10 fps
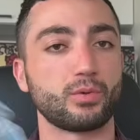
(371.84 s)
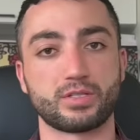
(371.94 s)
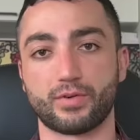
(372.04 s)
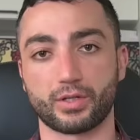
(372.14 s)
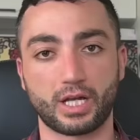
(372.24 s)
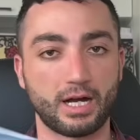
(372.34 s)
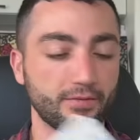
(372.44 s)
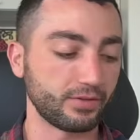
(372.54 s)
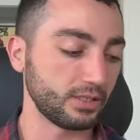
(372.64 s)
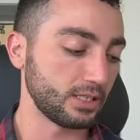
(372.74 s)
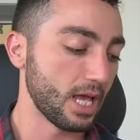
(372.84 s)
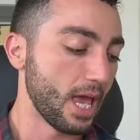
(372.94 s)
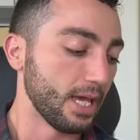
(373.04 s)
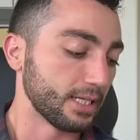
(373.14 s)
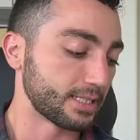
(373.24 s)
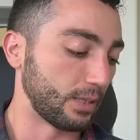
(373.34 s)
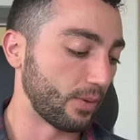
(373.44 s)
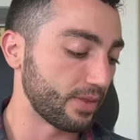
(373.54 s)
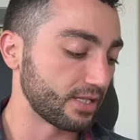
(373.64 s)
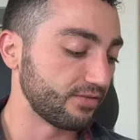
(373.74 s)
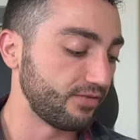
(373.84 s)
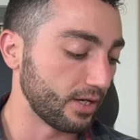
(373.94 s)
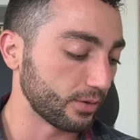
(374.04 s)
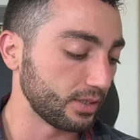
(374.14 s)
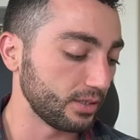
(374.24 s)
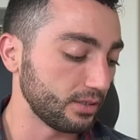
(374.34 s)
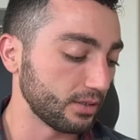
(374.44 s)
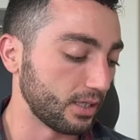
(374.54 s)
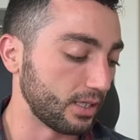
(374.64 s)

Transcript: is very confident, someone that's very